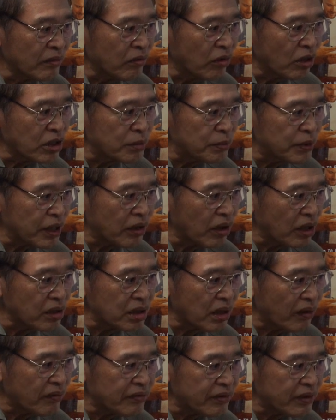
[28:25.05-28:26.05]
was
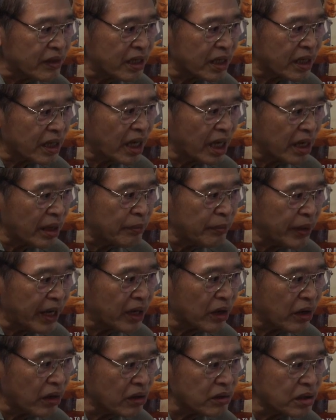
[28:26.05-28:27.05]
because of the
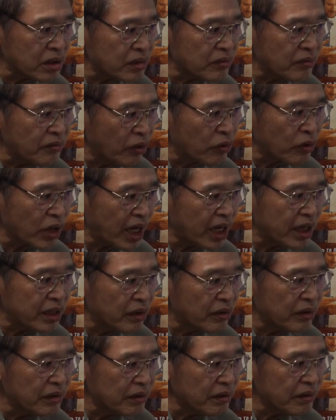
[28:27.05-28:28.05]
Galapagos
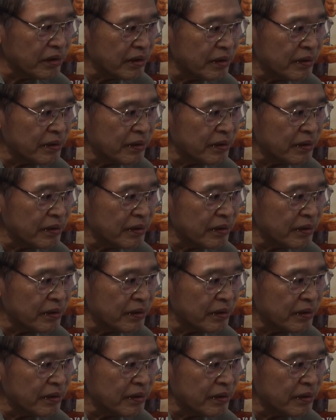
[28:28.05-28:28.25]
volcano,